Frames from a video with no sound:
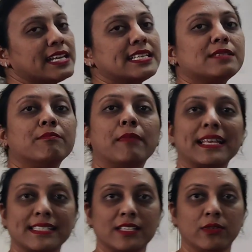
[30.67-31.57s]
is
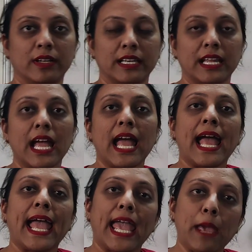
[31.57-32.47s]
masculine.
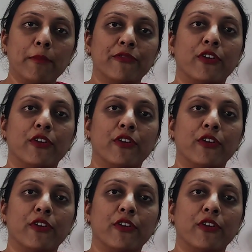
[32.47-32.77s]
M